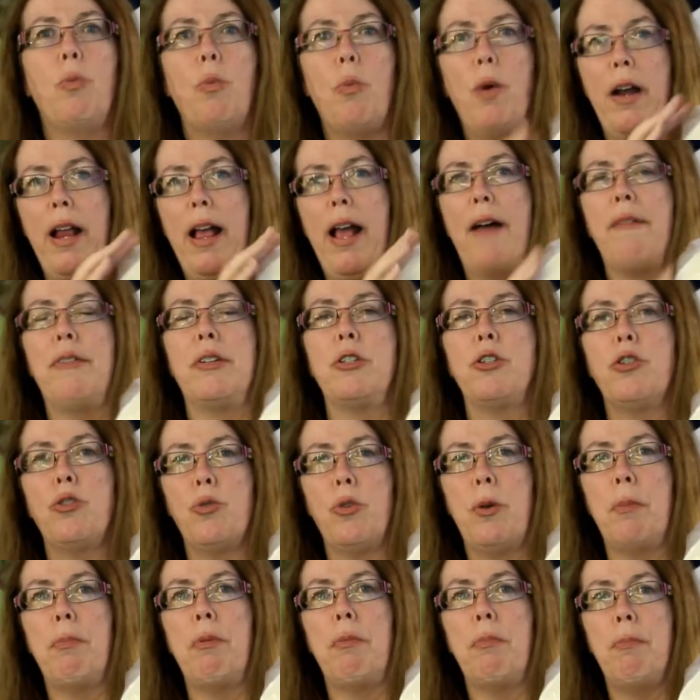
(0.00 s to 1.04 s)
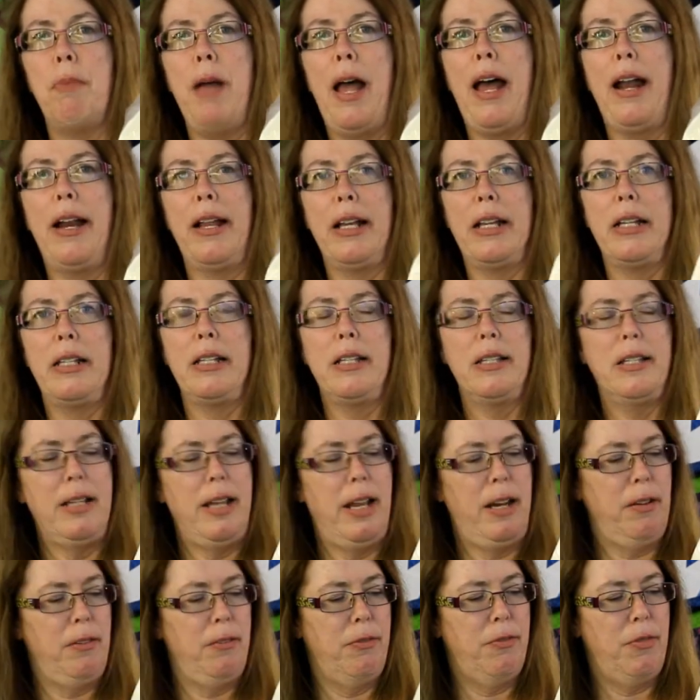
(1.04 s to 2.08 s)
want to have a strip of batting
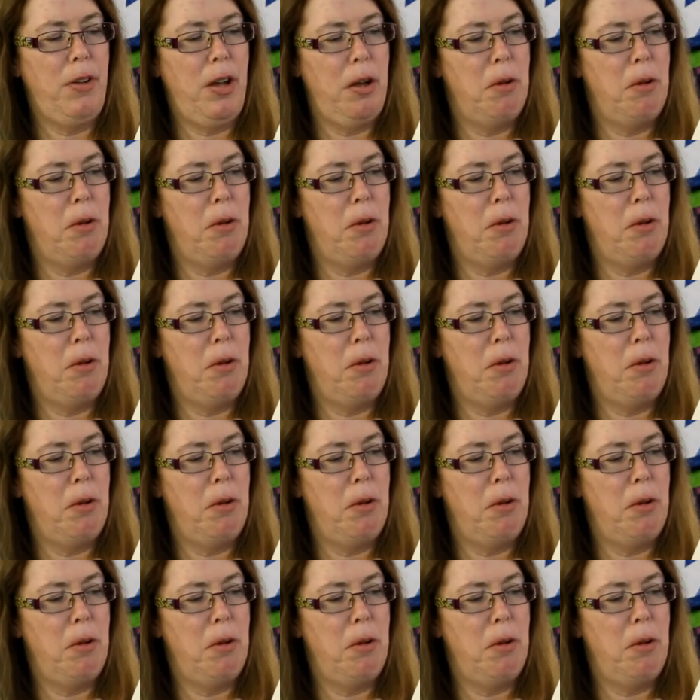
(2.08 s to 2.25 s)
instead of